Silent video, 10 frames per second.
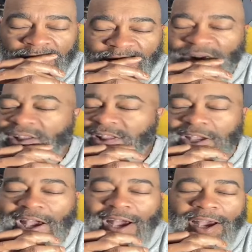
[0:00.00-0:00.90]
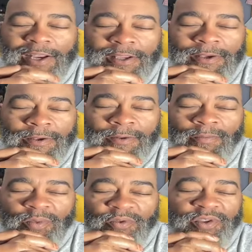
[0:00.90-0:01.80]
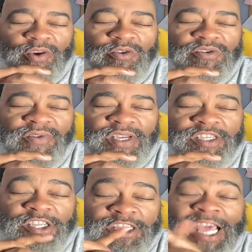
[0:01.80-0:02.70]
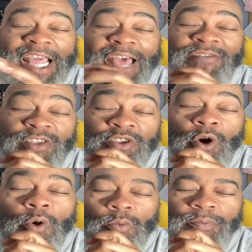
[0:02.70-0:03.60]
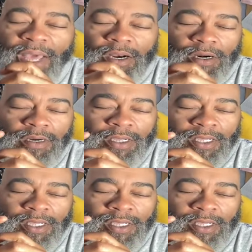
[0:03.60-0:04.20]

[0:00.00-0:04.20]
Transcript: Father God, for those of us that have known better